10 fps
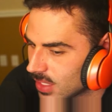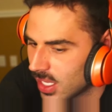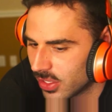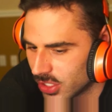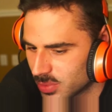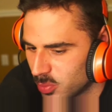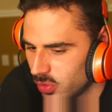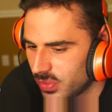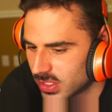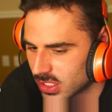there's
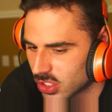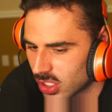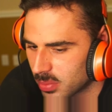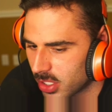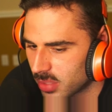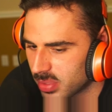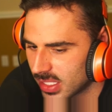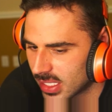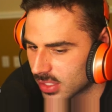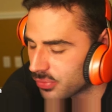movies that talk about it being
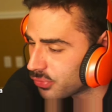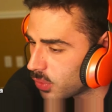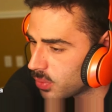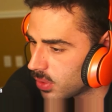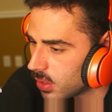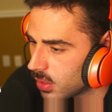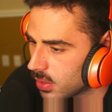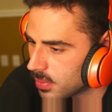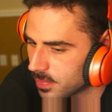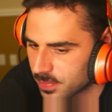like a fo- um